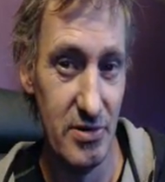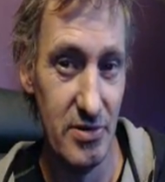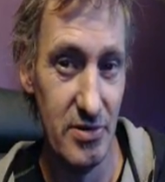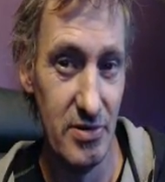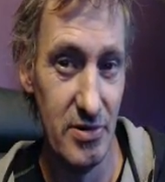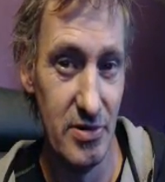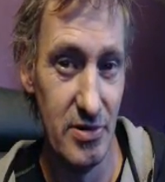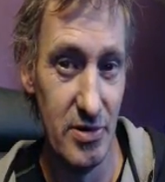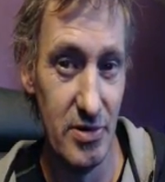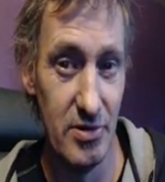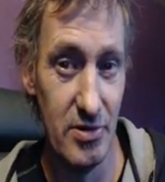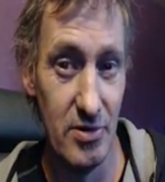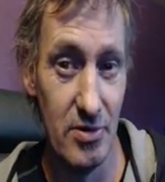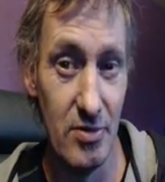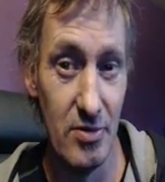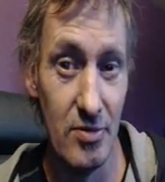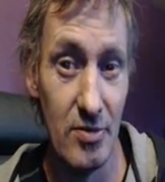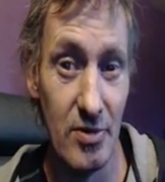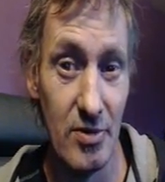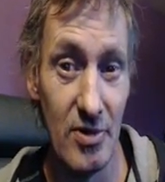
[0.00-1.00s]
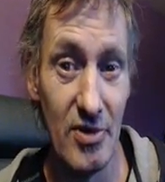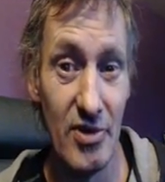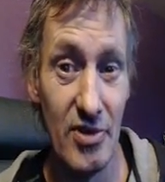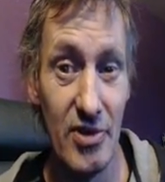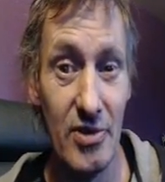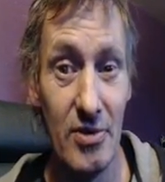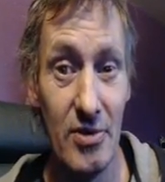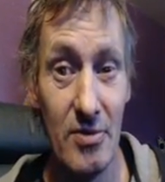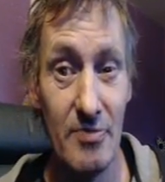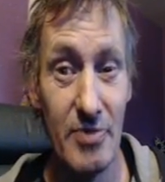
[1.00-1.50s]
You know, with
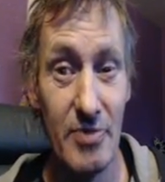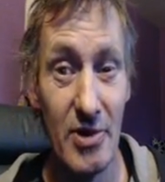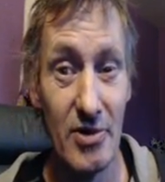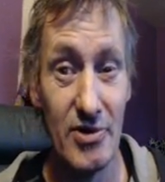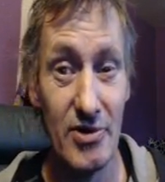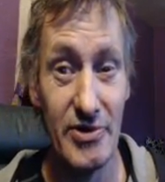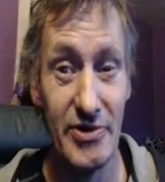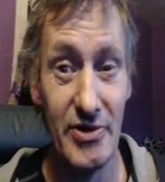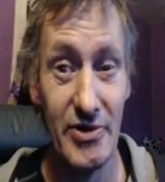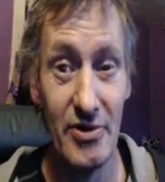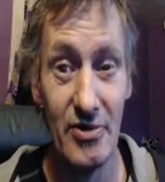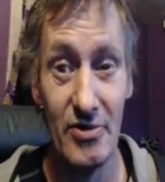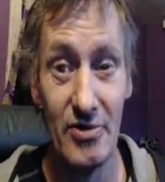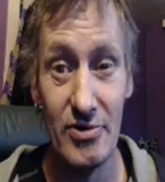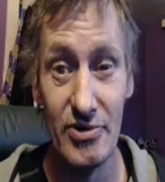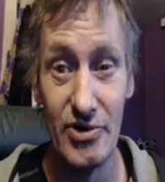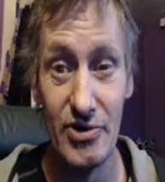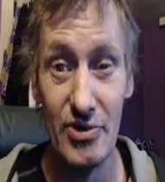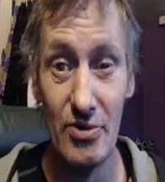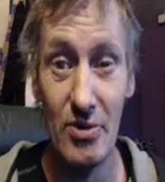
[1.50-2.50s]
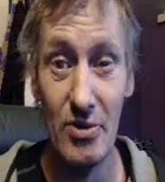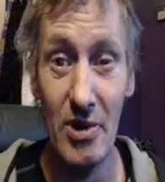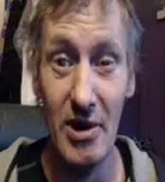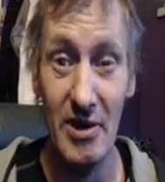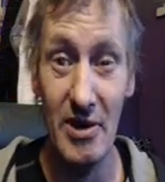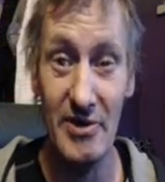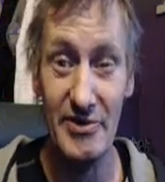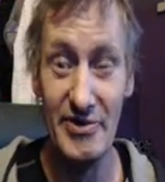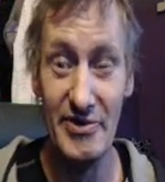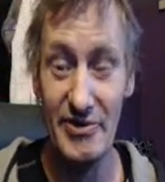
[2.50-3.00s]
a personal
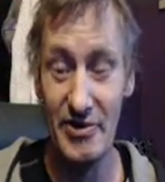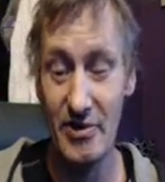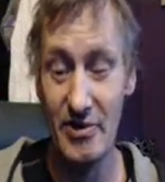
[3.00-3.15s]
twist.